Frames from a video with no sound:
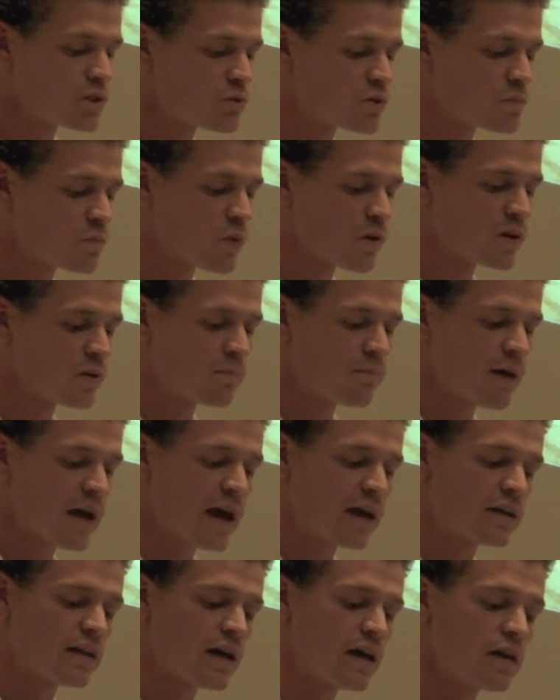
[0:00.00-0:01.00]
she was born in
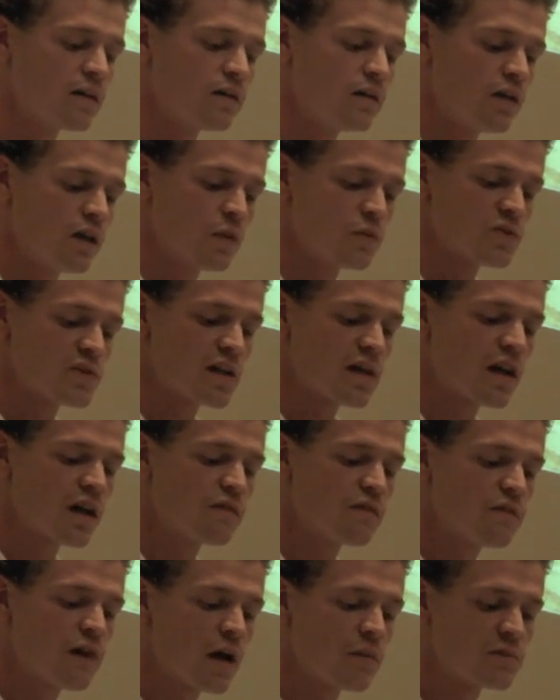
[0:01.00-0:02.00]
Baghdad and was the
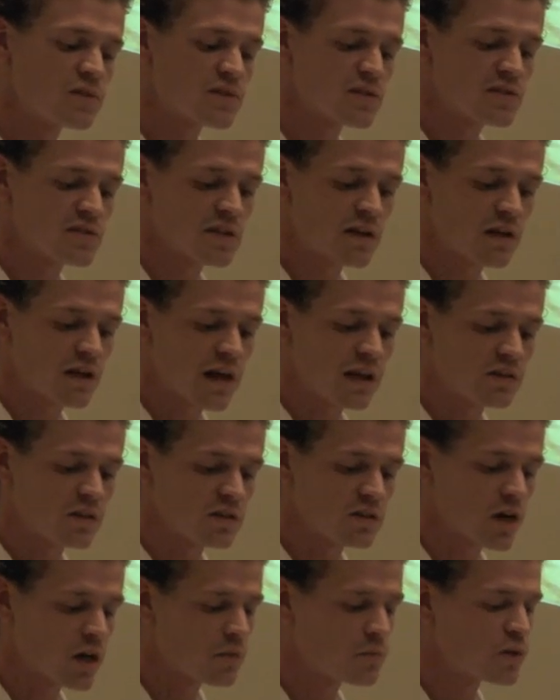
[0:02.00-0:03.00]
head pharmacist at the
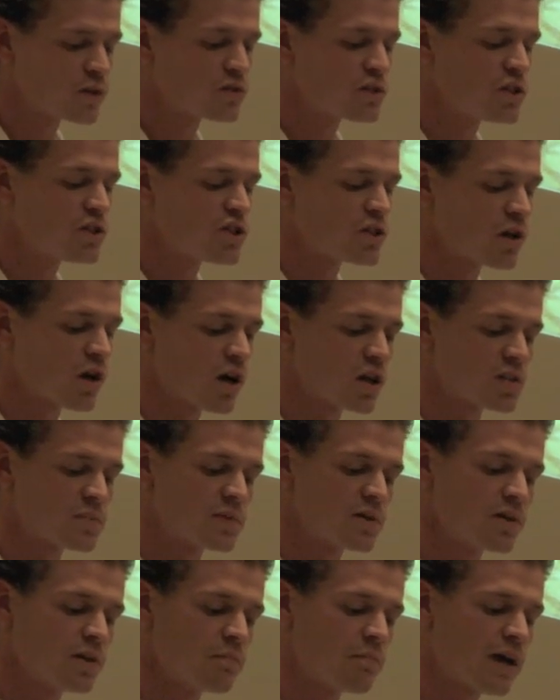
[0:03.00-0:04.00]
Yarmouk Teaching
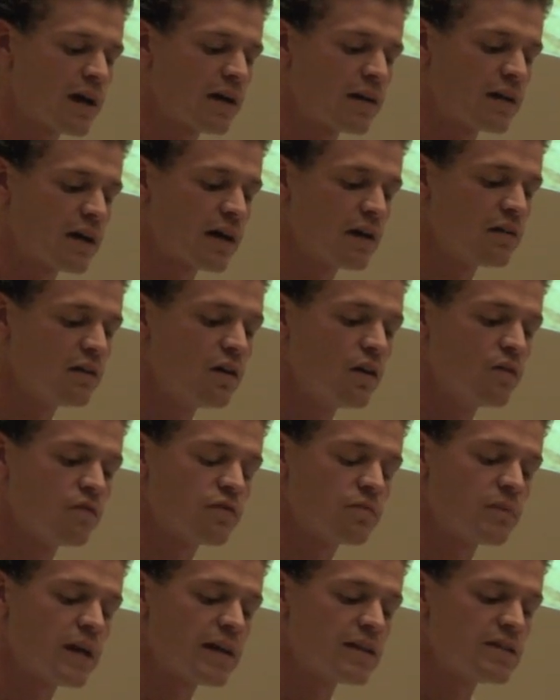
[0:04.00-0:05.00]
Hospital in Baghdad
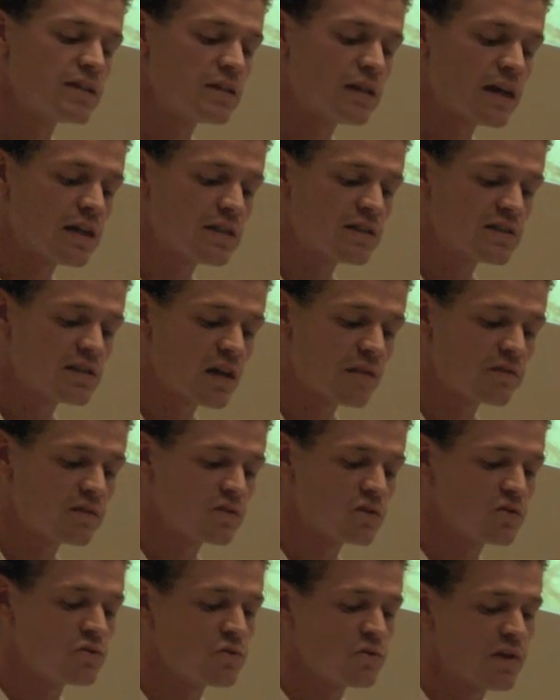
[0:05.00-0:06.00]
from
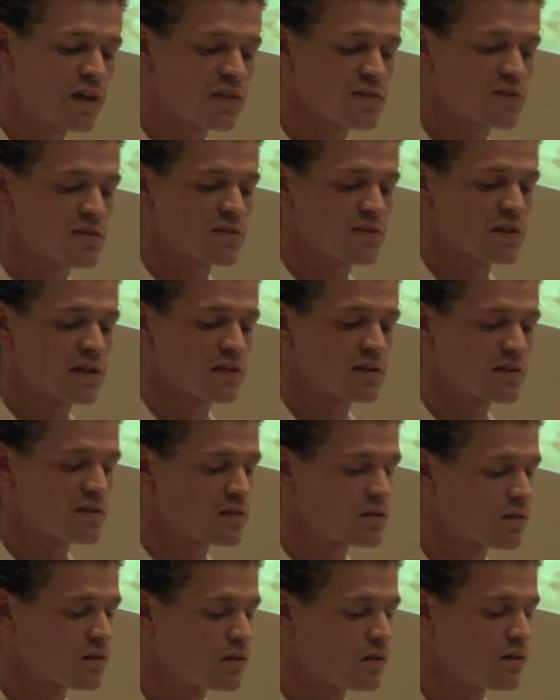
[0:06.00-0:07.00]
1997 to
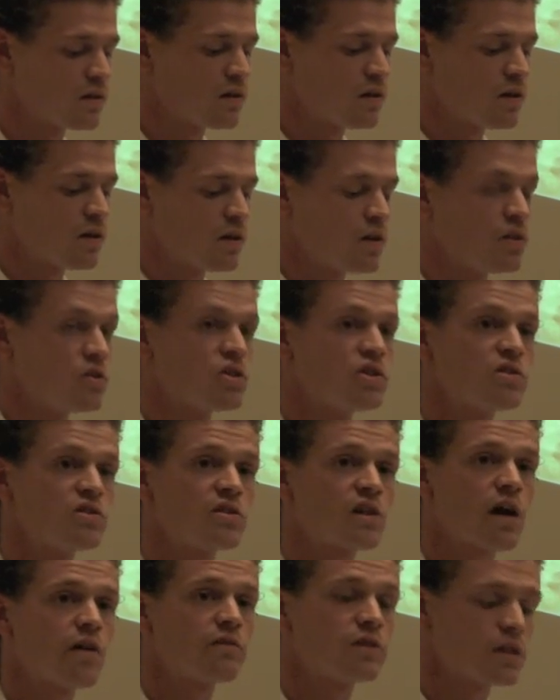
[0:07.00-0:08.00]
2006. She
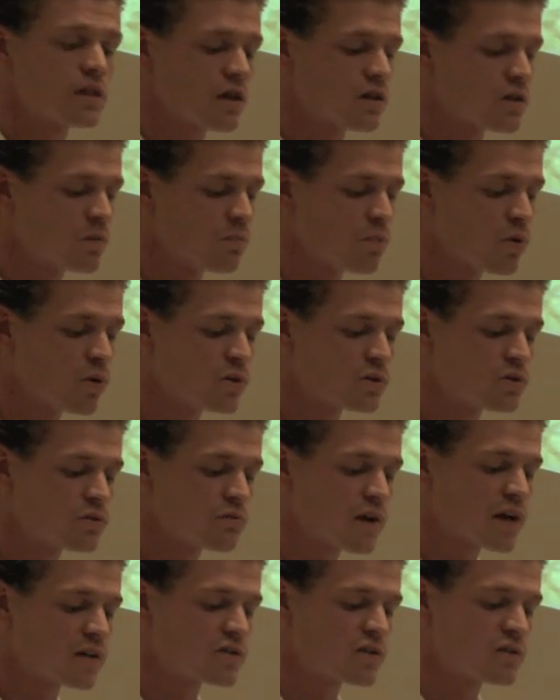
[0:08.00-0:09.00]
is currently on the board of
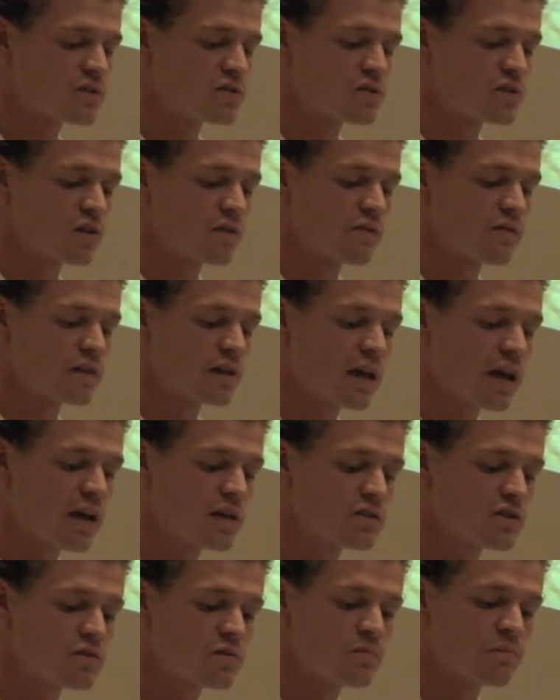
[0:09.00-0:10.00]
directors of the
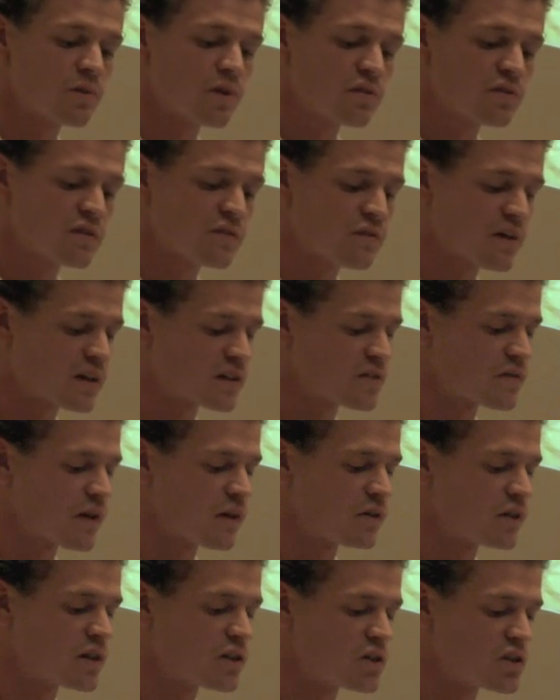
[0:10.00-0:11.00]
Cancer and Birth Defects
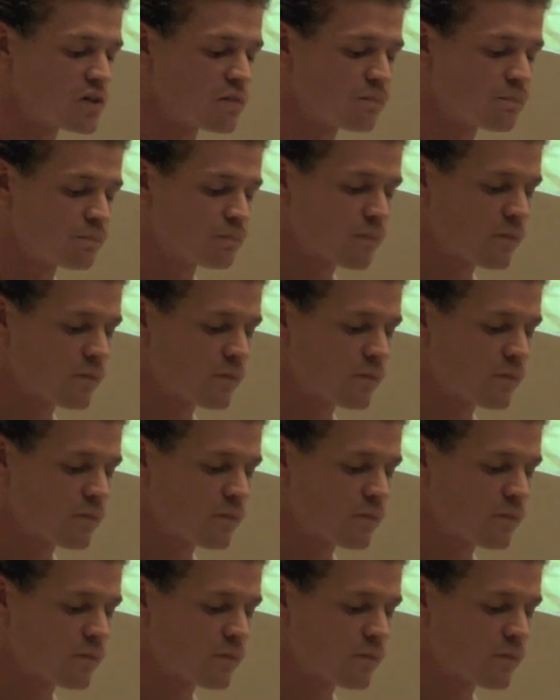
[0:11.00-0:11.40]
Foundation.